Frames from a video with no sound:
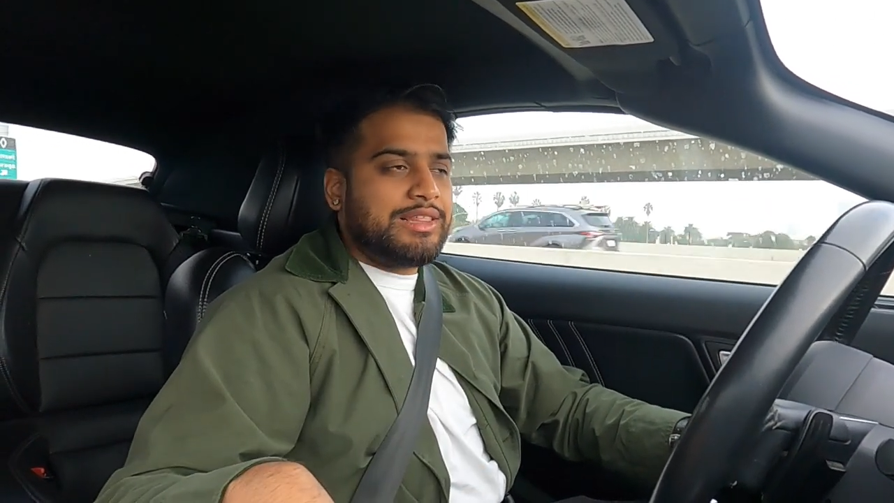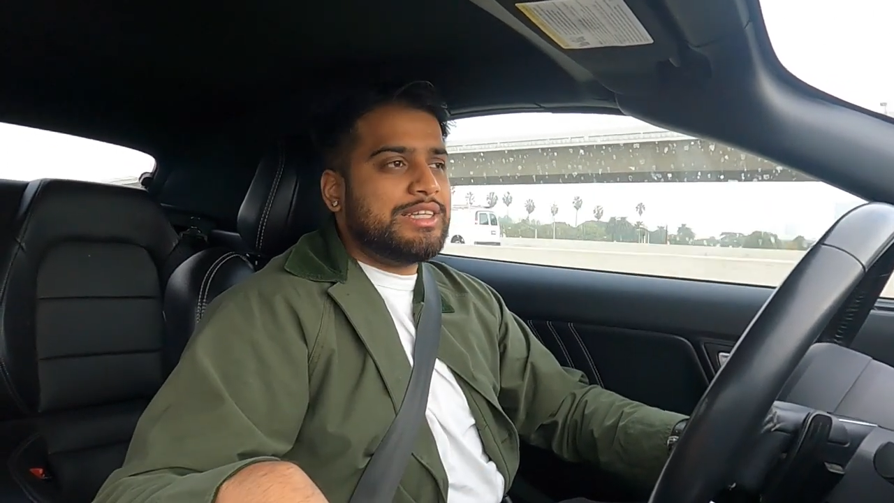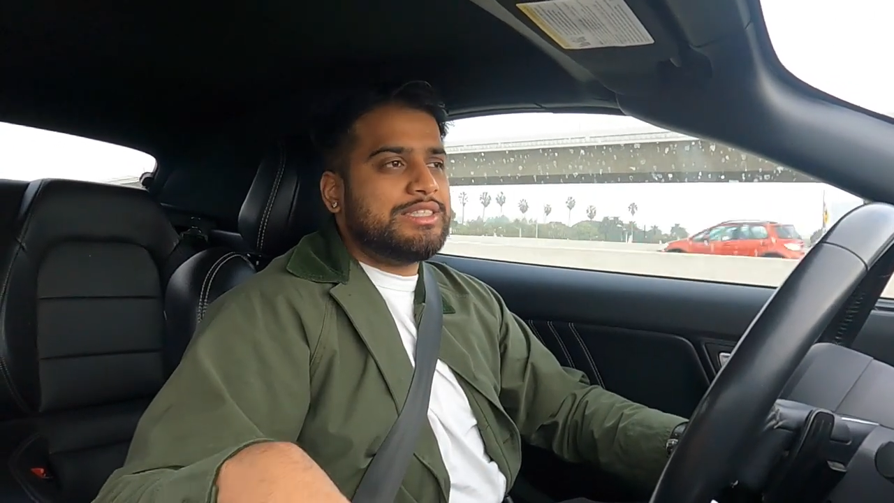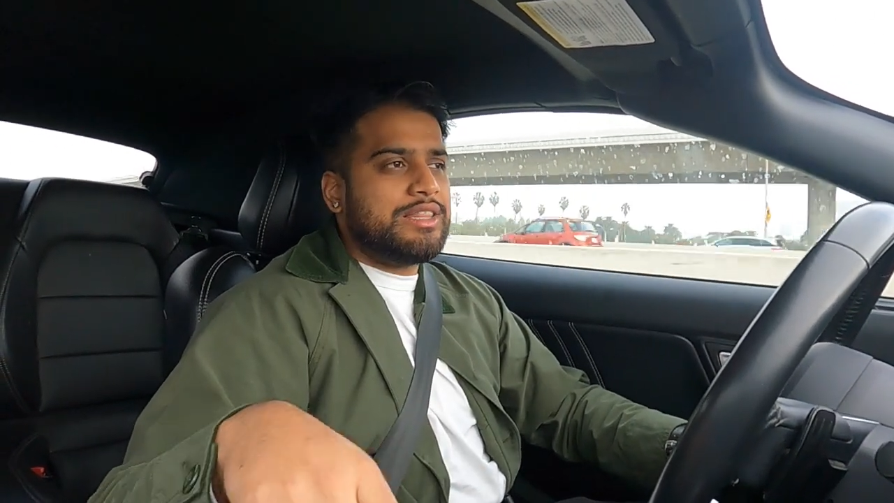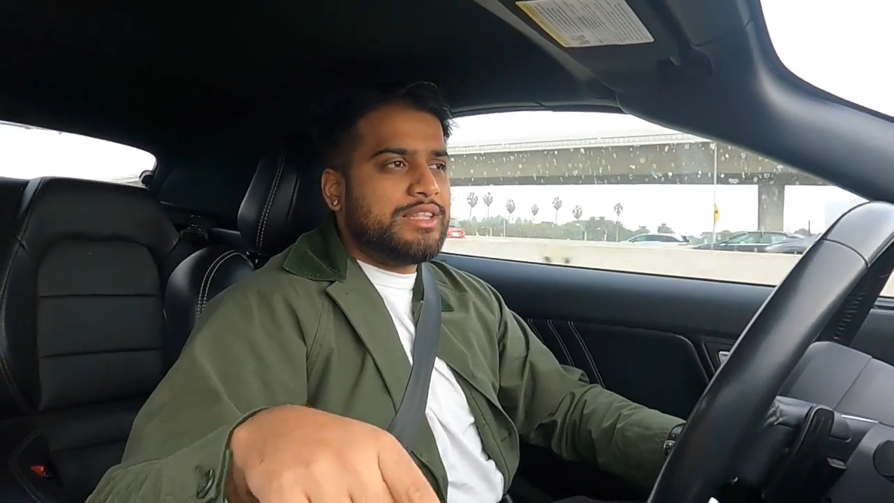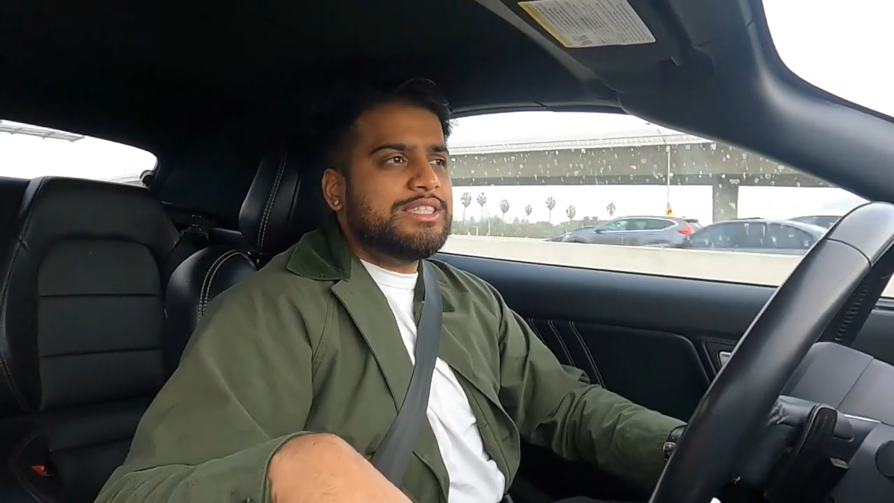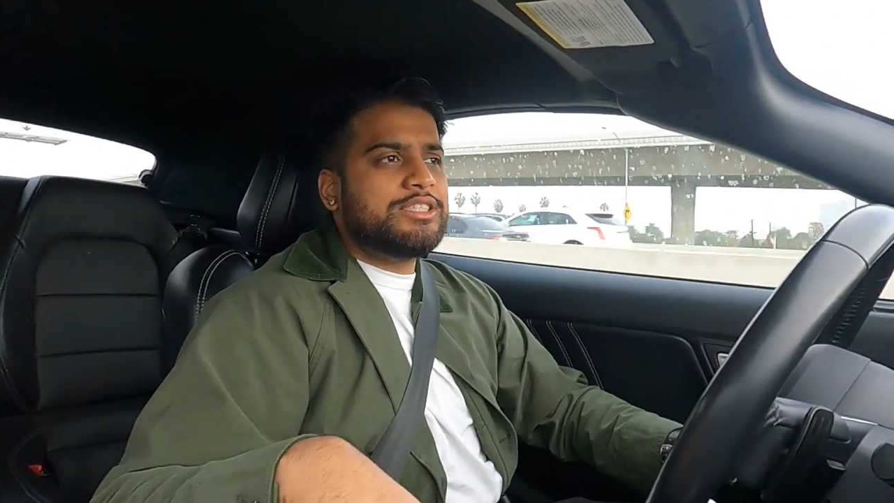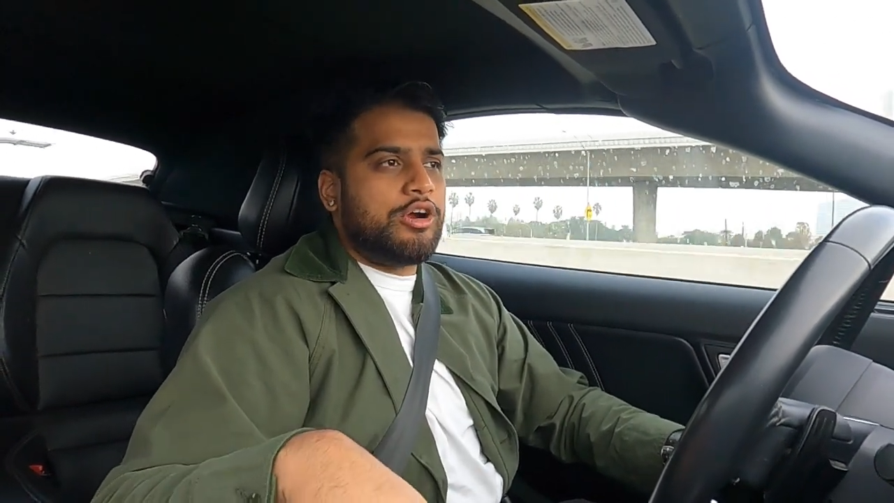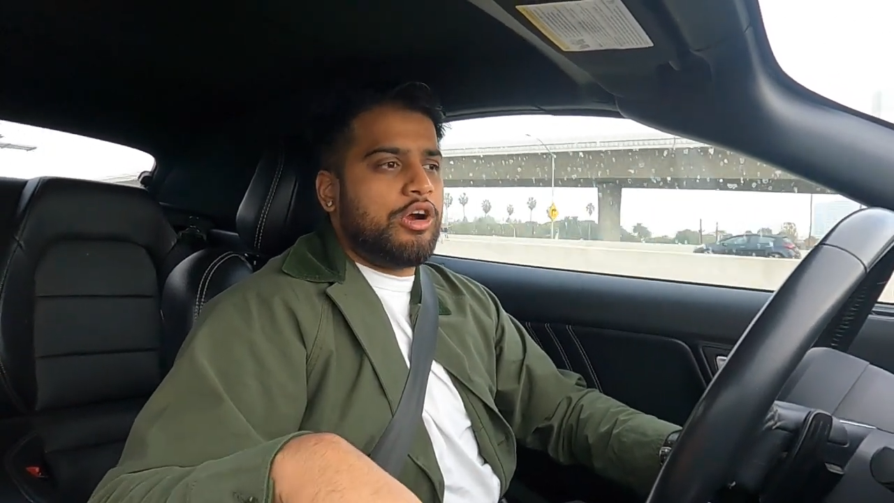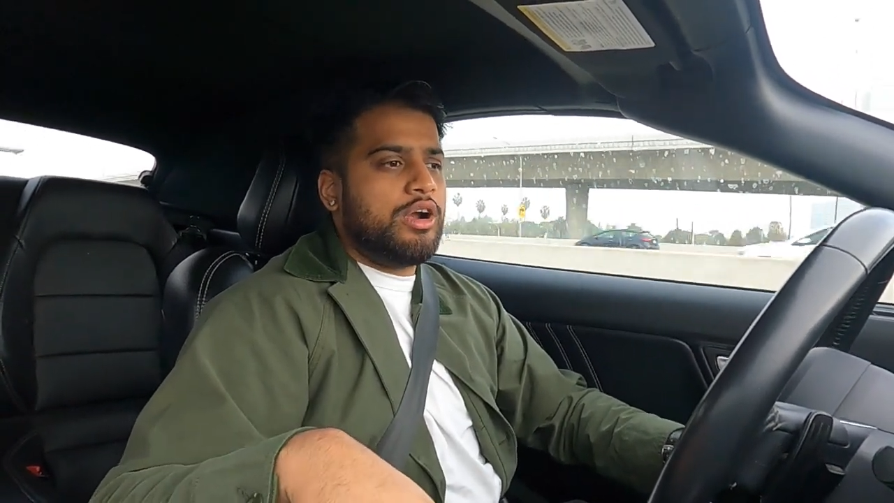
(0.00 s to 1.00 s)
that's in this
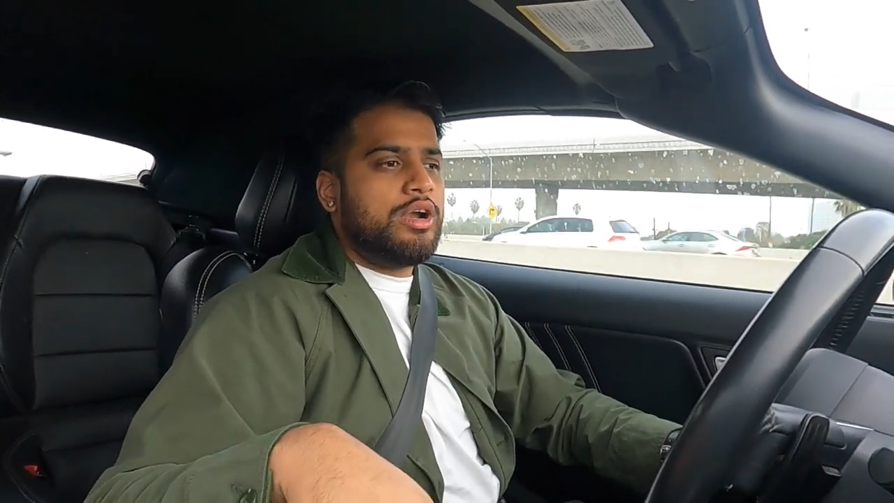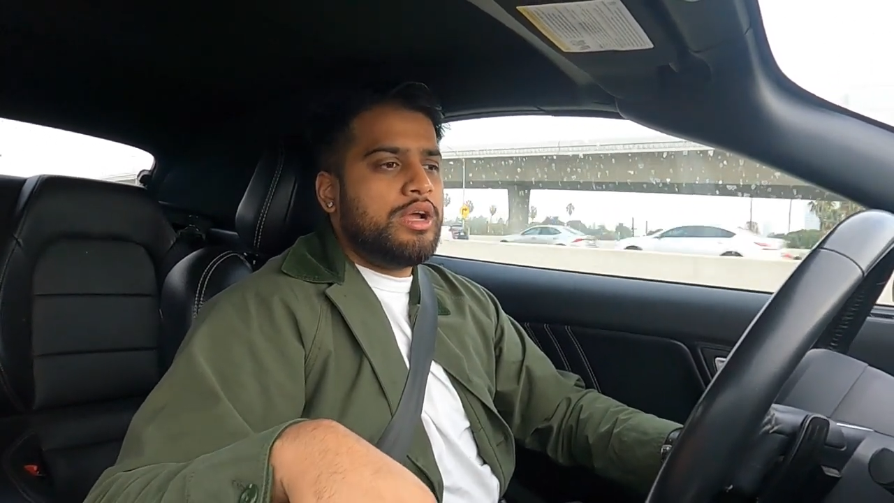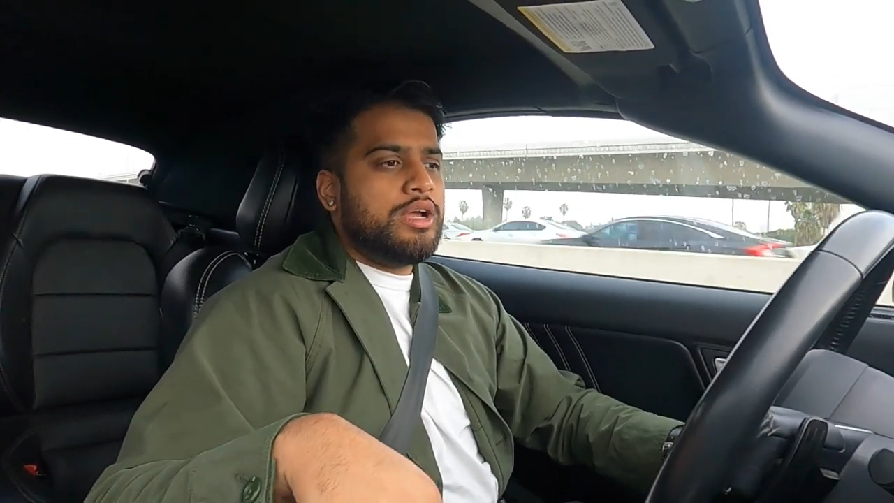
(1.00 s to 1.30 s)
car